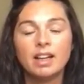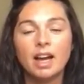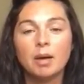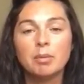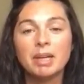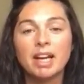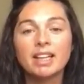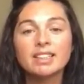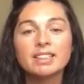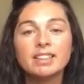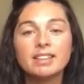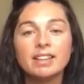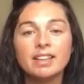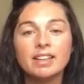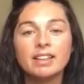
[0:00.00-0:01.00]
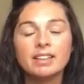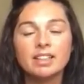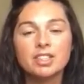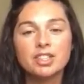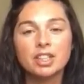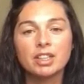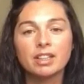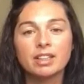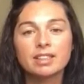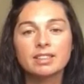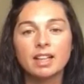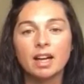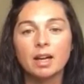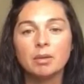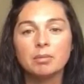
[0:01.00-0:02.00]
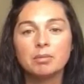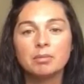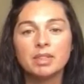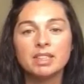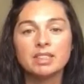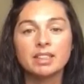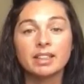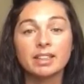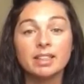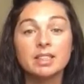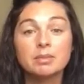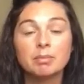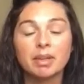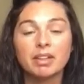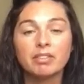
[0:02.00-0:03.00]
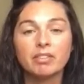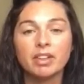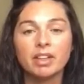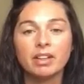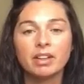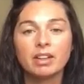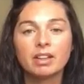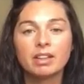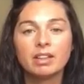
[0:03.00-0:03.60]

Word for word: I've been asked today to share a psalm that's increased my faith